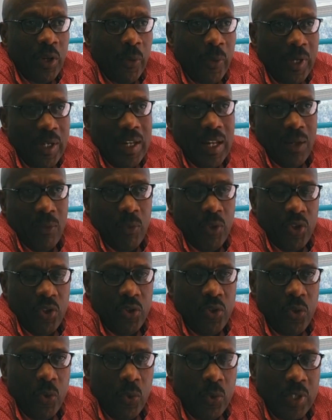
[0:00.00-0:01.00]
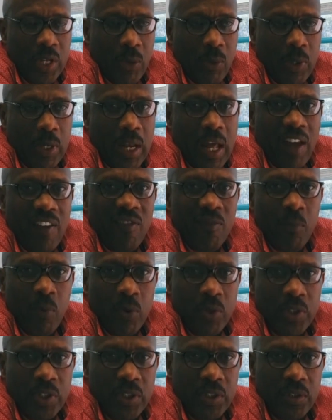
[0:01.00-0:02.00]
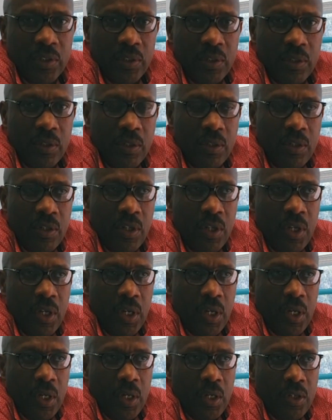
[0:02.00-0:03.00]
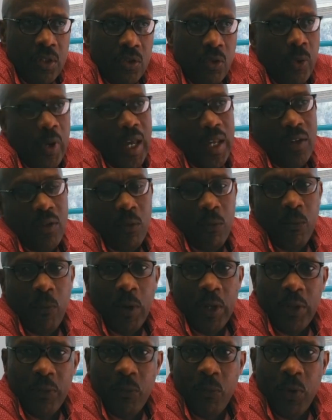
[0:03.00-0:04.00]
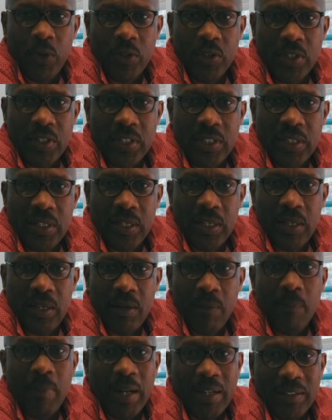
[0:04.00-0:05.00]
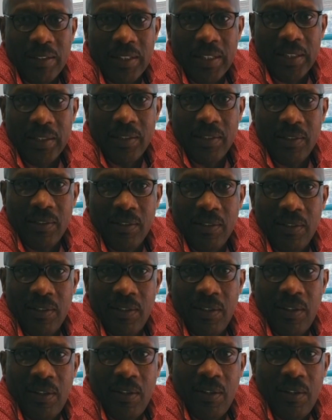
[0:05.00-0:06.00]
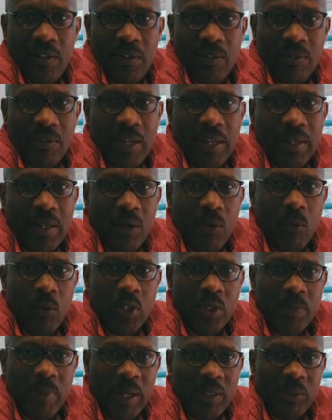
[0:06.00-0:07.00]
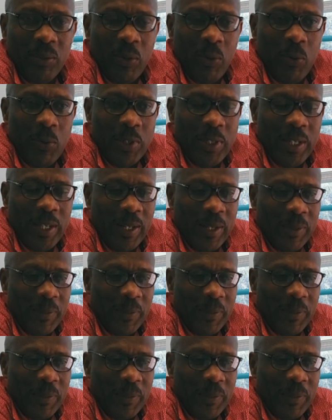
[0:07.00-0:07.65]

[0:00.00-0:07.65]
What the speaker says: that we should use our dive boat to head to Fort-de-France, Martinique, to get the goods back to the hotel.